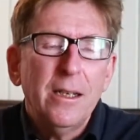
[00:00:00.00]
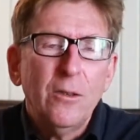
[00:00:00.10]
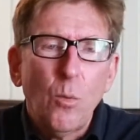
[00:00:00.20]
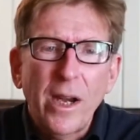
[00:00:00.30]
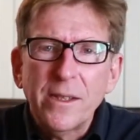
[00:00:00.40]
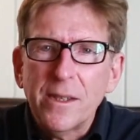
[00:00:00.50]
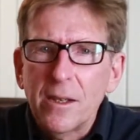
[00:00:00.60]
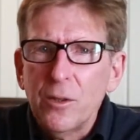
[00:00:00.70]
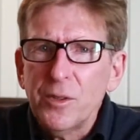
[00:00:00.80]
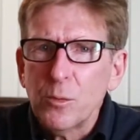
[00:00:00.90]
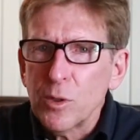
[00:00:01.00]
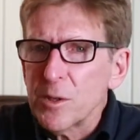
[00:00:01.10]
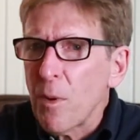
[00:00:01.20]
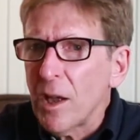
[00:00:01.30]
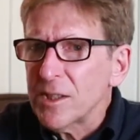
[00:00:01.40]
The white cells, in
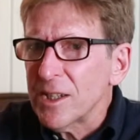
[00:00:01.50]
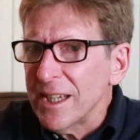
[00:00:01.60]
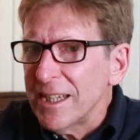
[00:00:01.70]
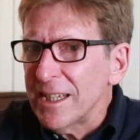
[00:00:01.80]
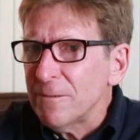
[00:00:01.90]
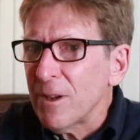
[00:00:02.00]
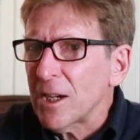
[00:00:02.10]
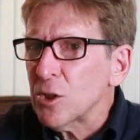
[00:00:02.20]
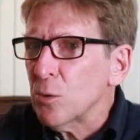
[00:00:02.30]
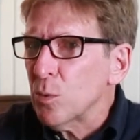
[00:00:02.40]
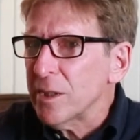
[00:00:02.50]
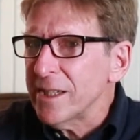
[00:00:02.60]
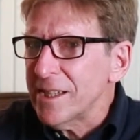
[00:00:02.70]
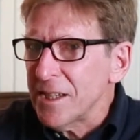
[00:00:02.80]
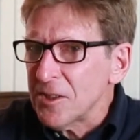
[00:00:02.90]
response to any infection,
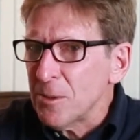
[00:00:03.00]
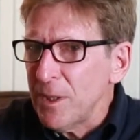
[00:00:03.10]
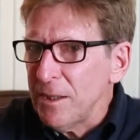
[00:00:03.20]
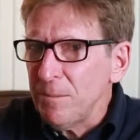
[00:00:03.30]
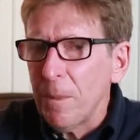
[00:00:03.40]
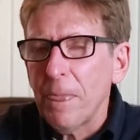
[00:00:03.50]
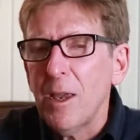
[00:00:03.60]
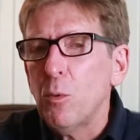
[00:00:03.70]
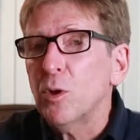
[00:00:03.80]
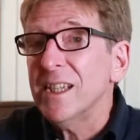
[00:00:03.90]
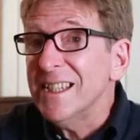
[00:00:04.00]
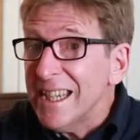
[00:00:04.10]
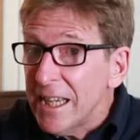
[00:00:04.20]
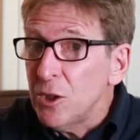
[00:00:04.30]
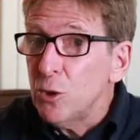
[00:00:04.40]
release histamine. They will
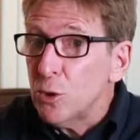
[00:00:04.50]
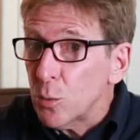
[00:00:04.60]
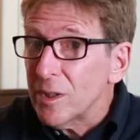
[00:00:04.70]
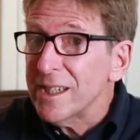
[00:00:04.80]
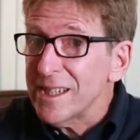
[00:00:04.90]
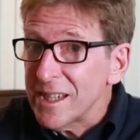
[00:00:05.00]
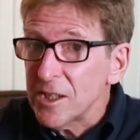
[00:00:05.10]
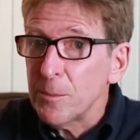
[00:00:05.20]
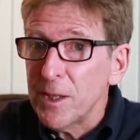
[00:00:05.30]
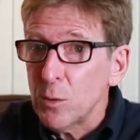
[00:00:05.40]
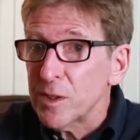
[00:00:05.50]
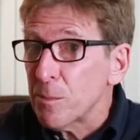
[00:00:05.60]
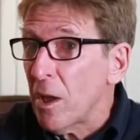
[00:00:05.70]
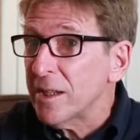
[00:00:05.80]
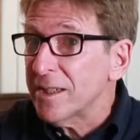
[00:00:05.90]
continue to release histamine in
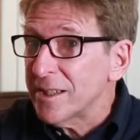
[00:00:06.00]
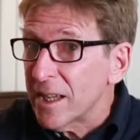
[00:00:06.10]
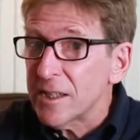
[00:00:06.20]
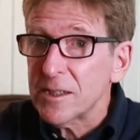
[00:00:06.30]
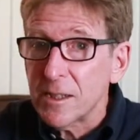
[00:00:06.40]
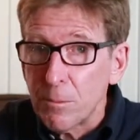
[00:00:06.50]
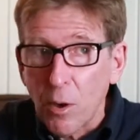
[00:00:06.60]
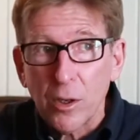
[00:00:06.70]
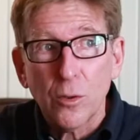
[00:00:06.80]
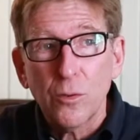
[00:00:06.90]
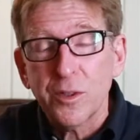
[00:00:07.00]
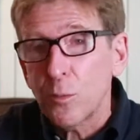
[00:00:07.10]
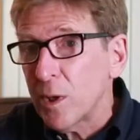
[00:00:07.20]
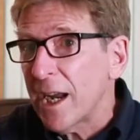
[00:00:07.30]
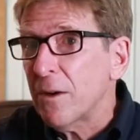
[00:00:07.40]
response to dust and particles
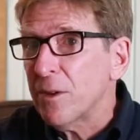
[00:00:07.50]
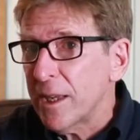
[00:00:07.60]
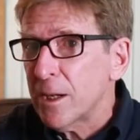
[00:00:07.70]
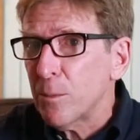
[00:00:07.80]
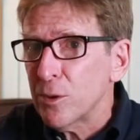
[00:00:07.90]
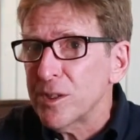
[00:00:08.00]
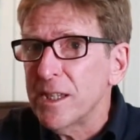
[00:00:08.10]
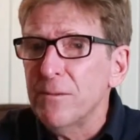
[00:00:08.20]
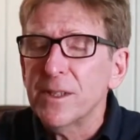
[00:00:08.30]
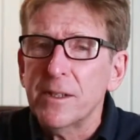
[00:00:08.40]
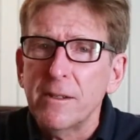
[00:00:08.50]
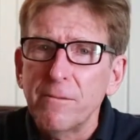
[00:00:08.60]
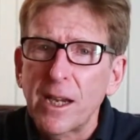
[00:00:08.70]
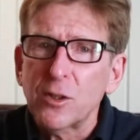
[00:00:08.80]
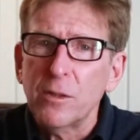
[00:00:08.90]
and whatever they could perceive as an
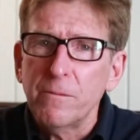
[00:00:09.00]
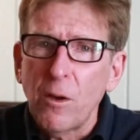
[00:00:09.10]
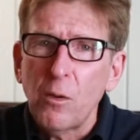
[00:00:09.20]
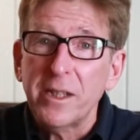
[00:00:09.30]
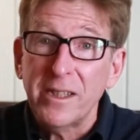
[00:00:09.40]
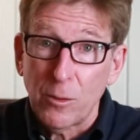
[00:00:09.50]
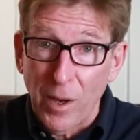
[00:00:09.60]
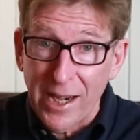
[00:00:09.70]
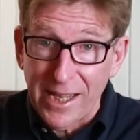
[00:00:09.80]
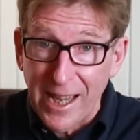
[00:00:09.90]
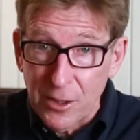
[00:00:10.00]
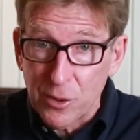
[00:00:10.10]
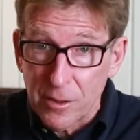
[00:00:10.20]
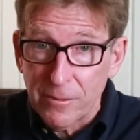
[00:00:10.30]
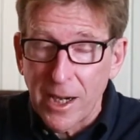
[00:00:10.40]
infection following the
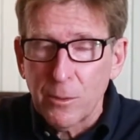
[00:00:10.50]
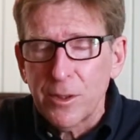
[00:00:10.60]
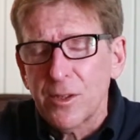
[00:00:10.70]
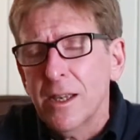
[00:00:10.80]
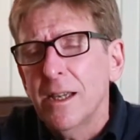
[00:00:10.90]
eradication of the virus.